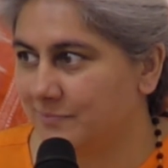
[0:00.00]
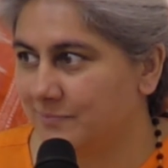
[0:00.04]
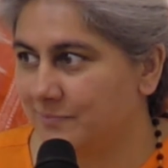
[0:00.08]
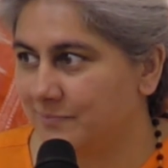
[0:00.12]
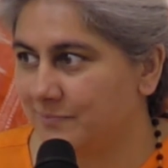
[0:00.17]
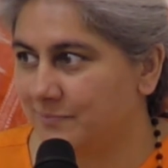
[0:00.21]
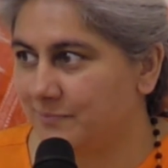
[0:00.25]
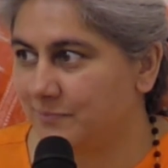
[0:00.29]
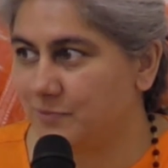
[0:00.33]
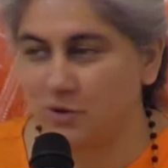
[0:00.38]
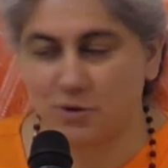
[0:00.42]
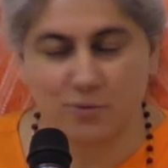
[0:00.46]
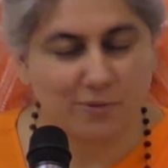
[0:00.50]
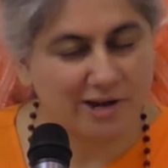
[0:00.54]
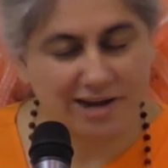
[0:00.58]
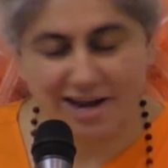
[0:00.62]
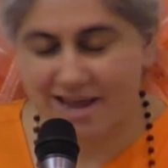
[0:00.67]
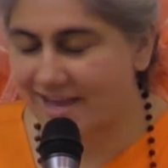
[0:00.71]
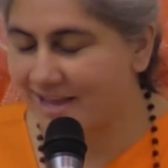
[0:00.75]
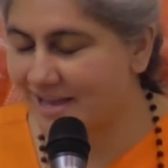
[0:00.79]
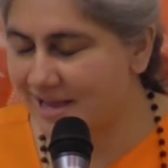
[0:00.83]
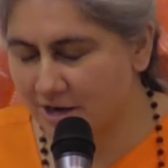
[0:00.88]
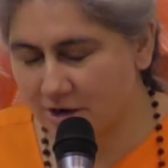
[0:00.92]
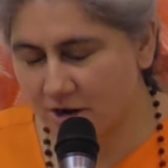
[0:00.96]
You and I
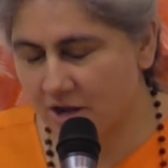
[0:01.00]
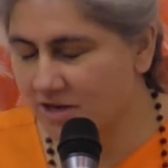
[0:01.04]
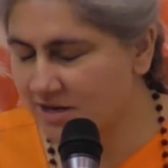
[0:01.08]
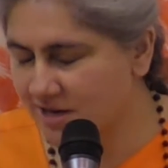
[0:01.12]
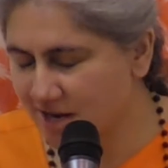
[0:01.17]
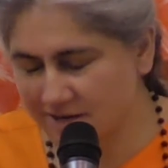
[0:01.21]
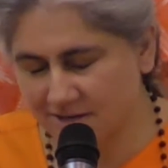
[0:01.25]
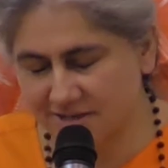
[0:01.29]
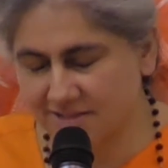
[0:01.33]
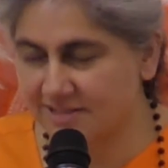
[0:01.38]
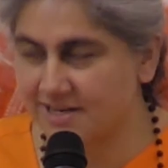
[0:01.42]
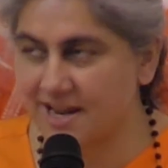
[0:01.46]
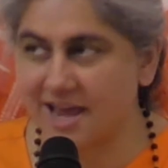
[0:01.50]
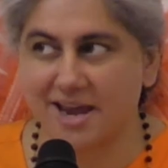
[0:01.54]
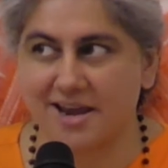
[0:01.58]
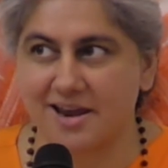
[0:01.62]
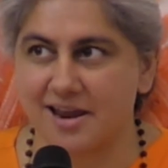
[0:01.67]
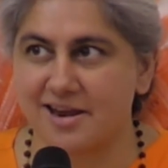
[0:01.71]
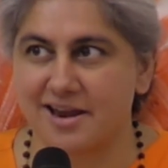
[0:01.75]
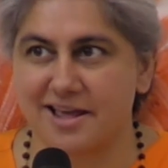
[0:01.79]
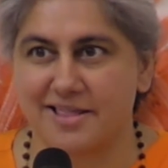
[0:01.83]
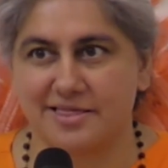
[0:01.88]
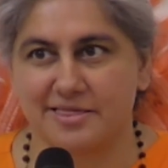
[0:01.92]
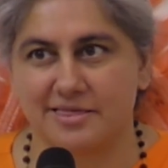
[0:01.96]
cannot understand
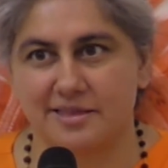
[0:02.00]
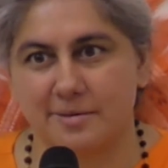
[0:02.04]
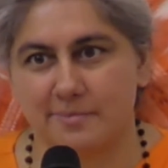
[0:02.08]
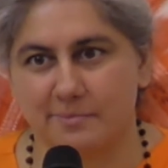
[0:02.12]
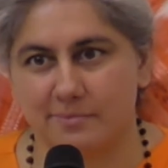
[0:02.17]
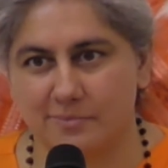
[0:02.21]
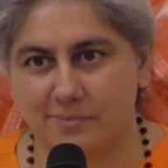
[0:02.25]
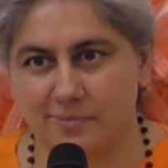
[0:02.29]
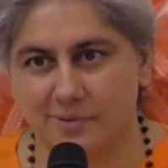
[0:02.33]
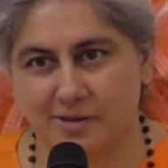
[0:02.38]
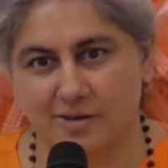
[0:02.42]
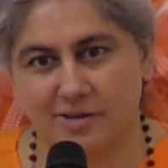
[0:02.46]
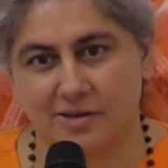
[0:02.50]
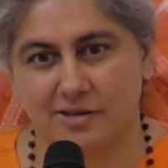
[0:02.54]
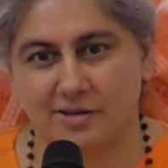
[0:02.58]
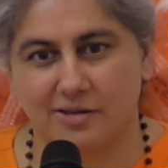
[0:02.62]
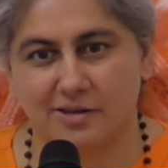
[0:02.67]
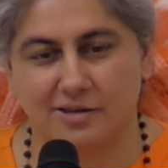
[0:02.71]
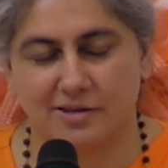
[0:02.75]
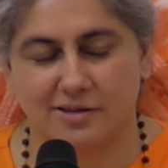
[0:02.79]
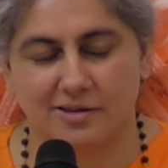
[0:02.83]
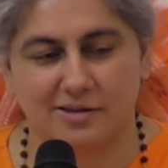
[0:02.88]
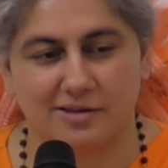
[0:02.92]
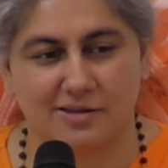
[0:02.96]
Anantam.
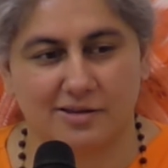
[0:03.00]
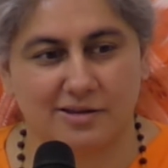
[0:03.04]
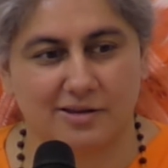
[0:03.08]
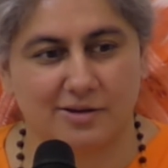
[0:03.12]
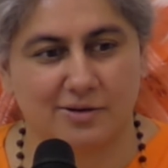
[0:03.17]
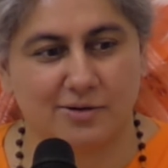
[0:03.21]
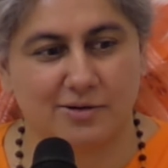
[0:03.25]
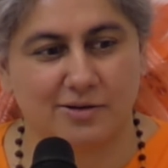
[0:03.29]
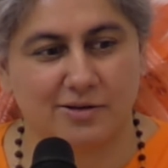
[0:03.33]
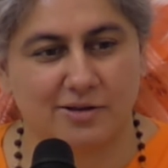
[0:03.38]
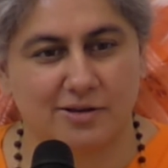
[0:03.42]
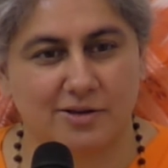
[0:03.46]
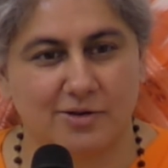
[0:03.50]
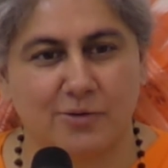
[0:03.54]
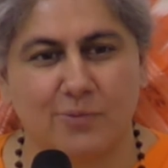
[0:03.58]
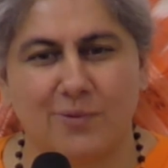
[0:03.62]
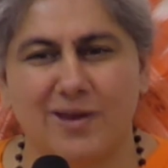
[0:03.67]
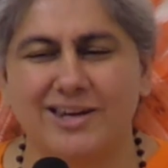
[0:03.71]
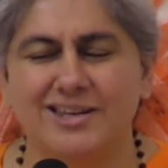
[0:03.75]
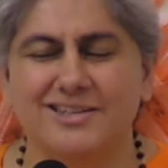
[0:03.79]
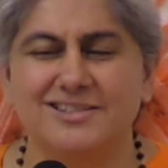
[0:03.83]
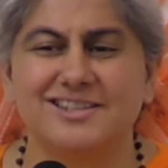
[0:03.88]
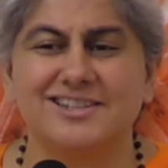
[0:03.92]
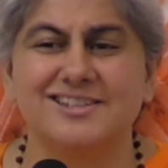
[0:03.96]

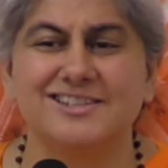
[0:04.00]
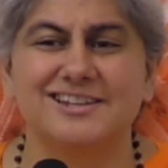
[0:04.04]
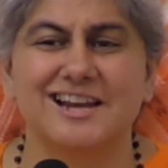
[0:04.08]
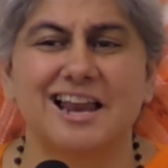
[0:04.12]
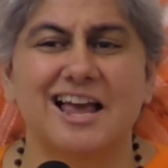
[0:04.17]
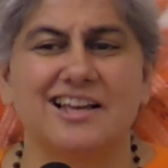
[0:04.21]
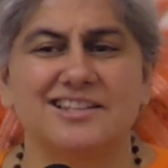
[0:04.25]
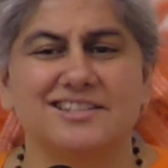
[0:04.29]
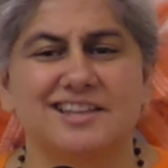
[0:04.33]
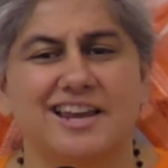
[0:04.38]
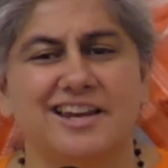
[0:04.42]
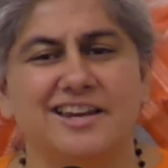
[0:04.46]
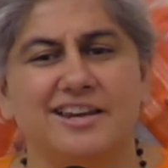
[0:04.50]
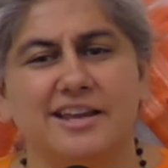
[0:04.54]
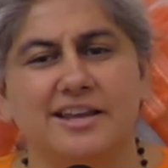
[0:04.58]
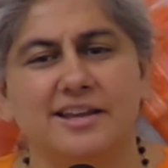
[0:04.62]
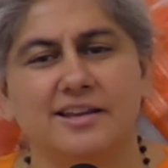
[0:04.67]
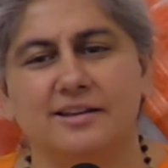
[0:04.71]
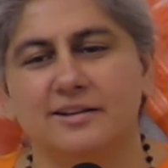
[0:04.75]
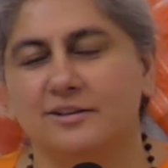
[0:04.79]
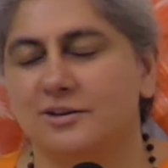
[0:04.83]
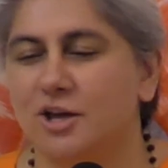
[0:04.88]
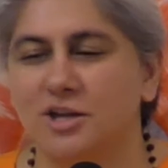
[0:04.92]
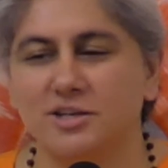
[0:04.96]
When is this class ending?
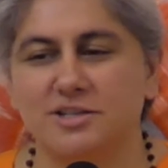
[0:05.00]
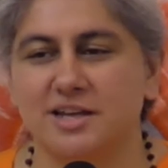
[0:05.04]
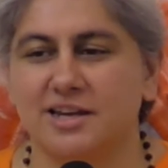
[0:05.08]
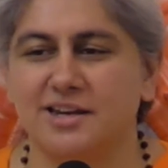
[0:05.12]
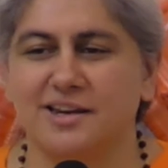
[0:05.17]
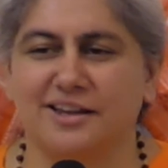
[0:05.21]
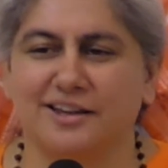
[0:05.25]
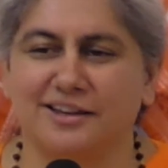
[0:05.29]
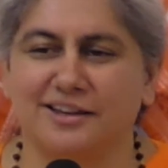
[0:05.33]
Not ending.